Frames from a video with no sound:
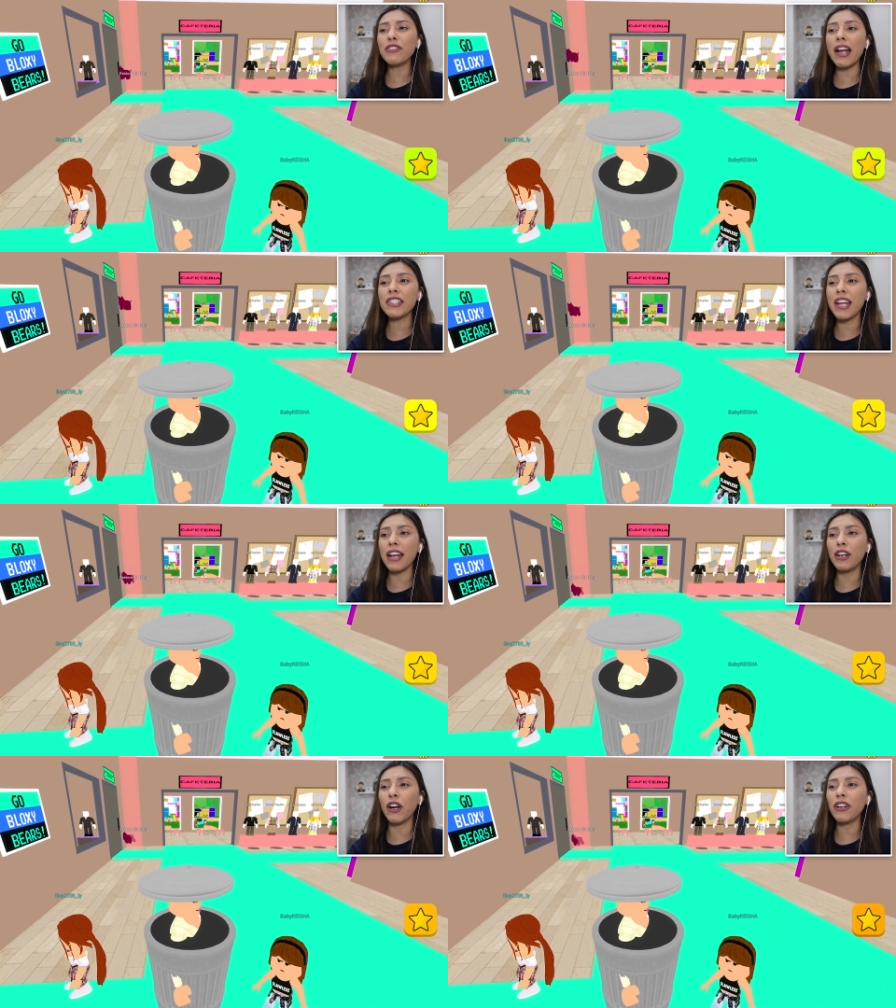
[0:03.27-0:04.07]
trash
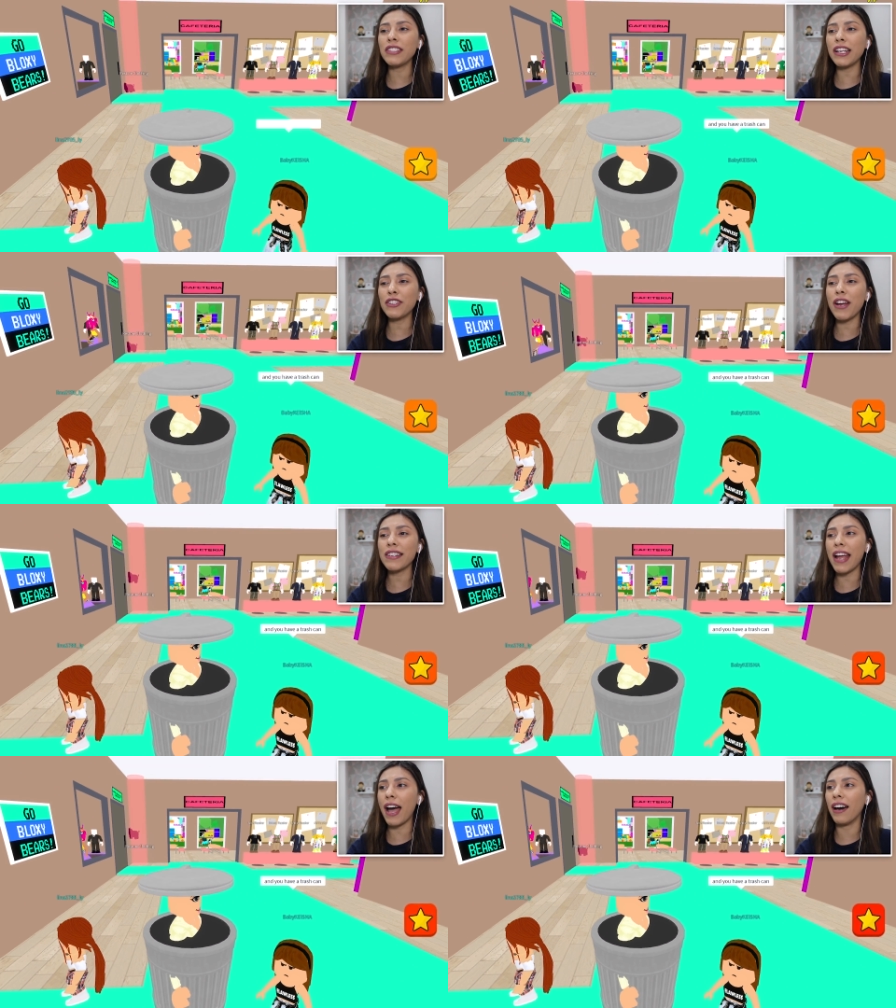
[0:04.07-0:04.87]
kid girl! Take
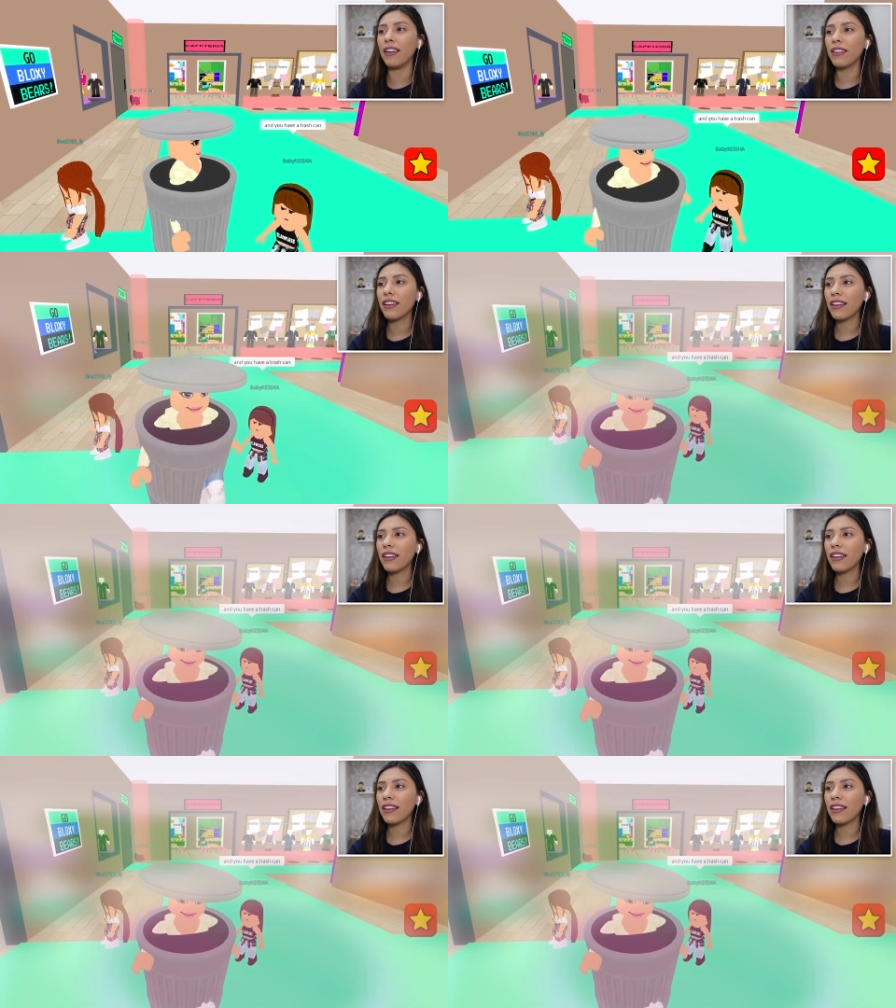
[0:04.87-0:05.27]
your trash out!